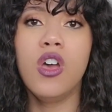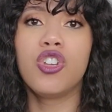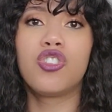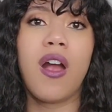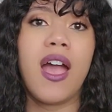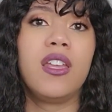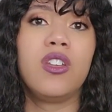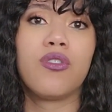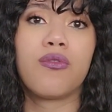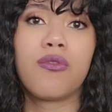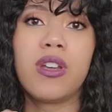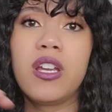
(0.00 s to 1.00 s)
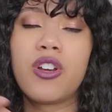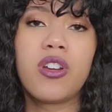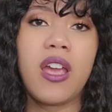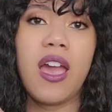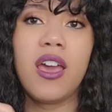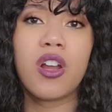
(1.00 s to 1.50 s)
trying to
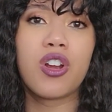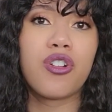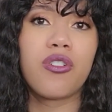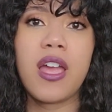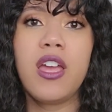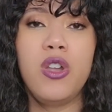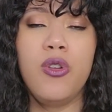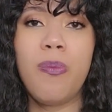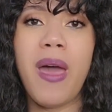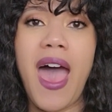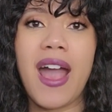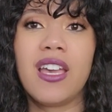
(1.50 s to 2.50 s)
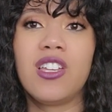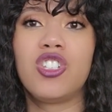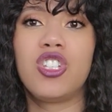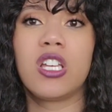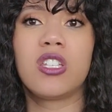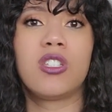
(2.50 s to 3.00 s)
recreate or create new
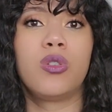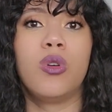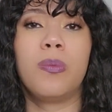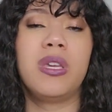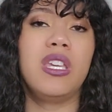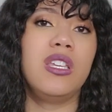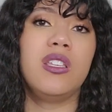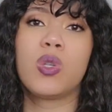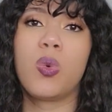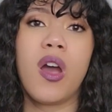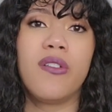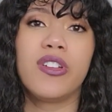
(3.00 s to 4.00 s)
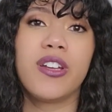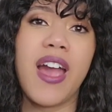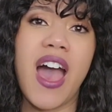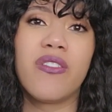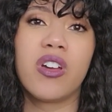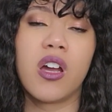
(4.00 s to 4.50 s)
package just to appease whoever you're
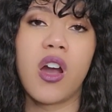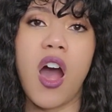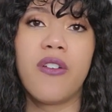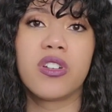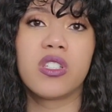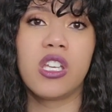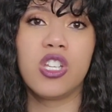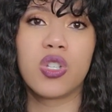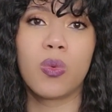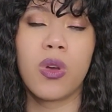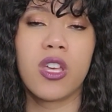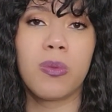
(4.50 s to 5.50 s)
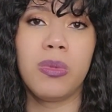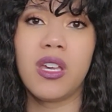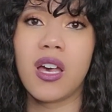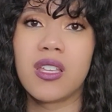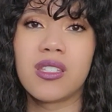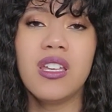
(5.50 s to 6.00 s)
having a conversation with,
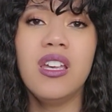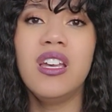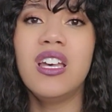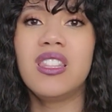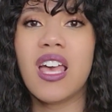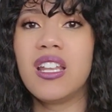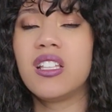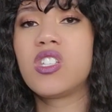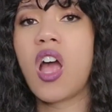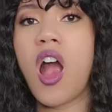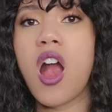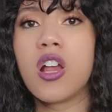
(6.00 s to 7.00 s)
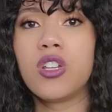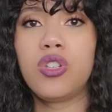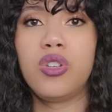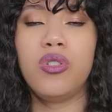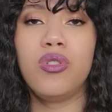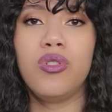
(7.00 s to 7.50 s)
because then it's hard
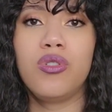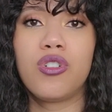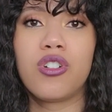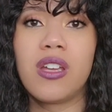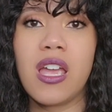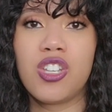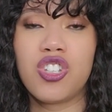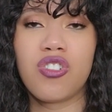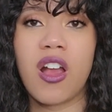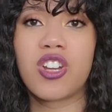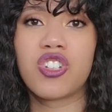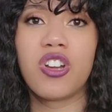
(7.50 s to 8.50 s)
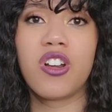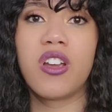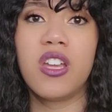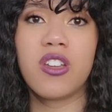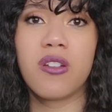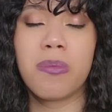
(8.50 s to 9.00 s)
to create structure
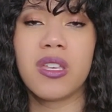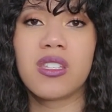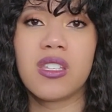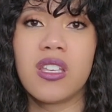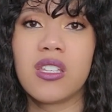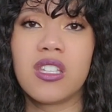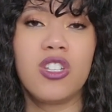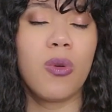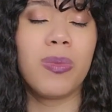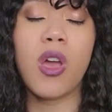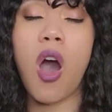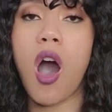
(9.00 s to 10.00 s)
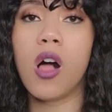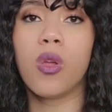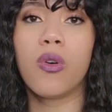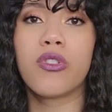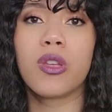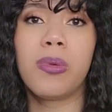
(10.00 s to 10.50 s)
in your business and you'll be all
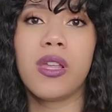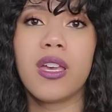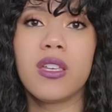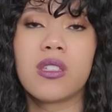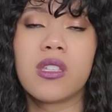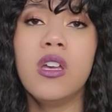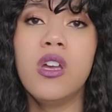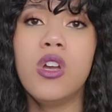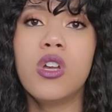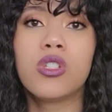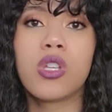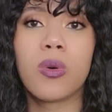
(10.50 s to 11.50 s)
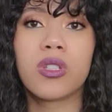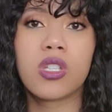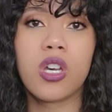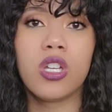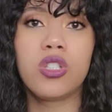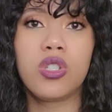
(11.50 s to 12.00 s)
over the place. So it's
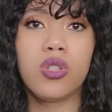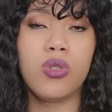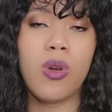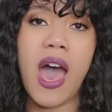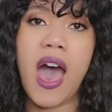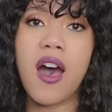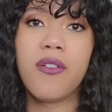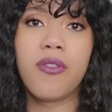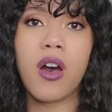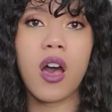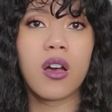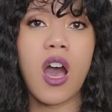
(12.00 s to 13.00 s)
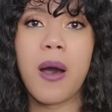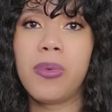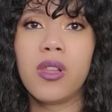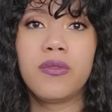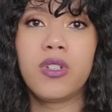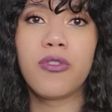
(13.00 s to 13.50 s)
good to have a
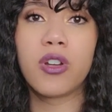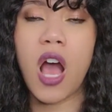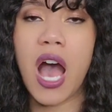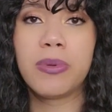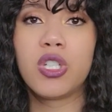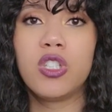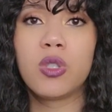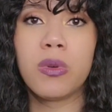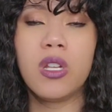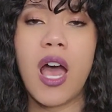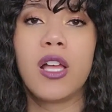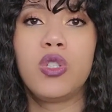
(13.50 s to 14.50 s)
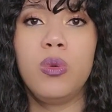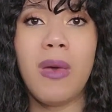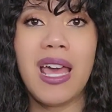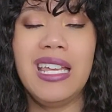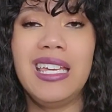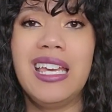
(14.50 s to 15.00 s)
couple of different options, but not too
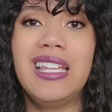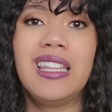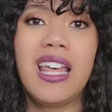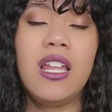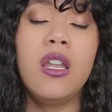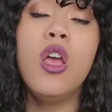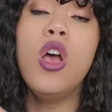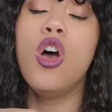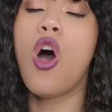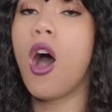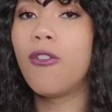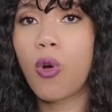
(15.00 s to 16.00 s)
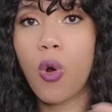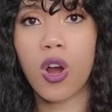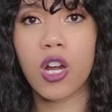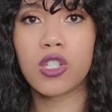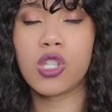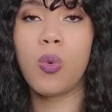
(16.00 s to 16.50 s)
many. And then of
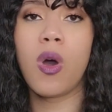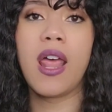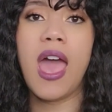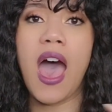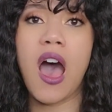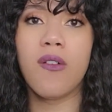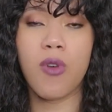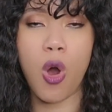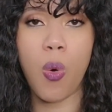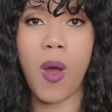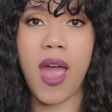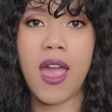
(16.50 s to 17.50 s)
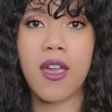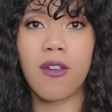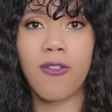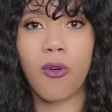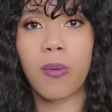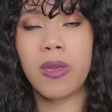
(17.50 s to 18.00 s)
course you want to have a way for